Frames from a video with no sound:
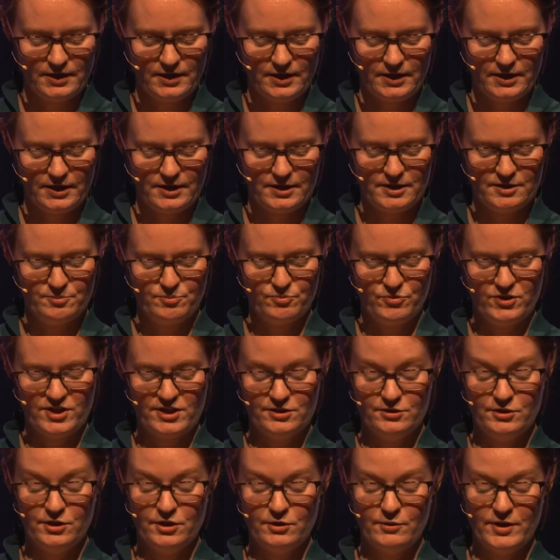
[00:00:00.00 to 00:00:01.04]

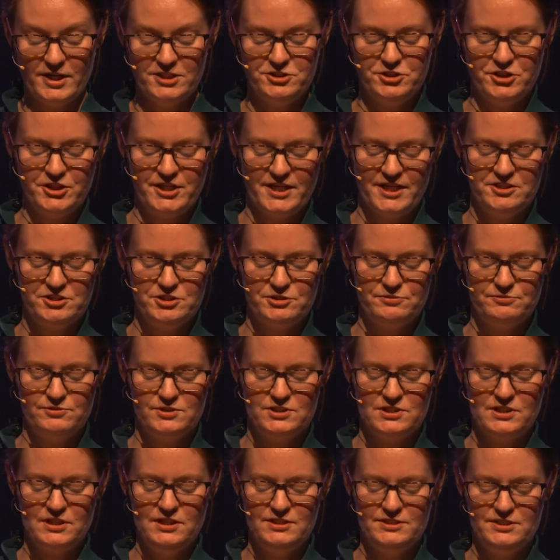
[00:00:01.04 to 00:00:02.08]
There are no education
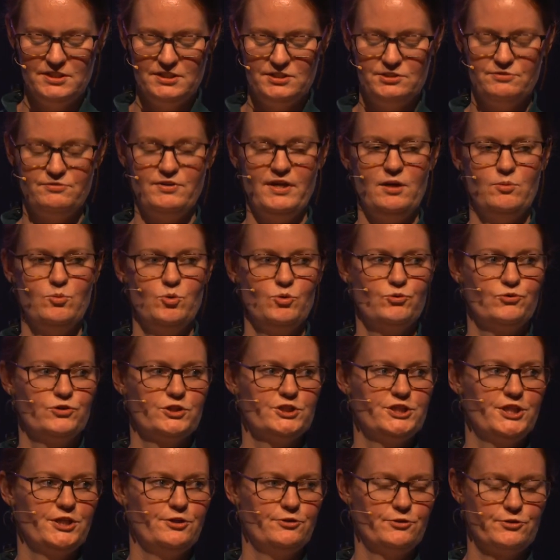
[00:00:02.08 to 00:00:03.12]
facilities available
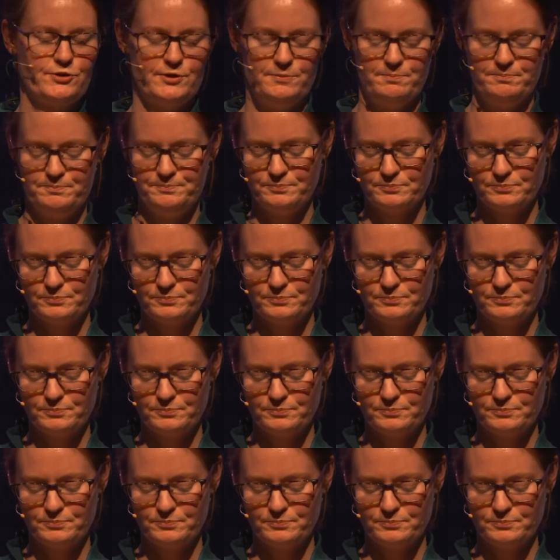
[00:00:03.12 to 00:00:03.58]
for children.